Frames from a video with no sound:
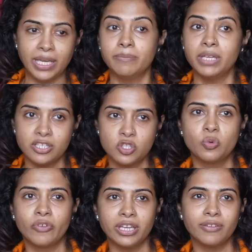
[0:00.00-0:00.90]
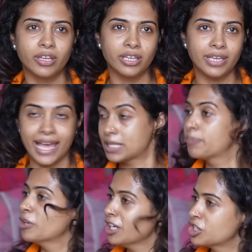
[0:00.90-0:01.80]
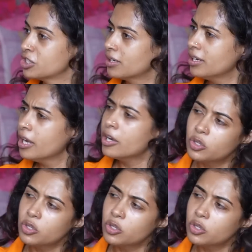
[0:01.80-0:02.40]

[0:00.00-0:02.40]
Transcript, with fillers: that makes you very, very aspirational,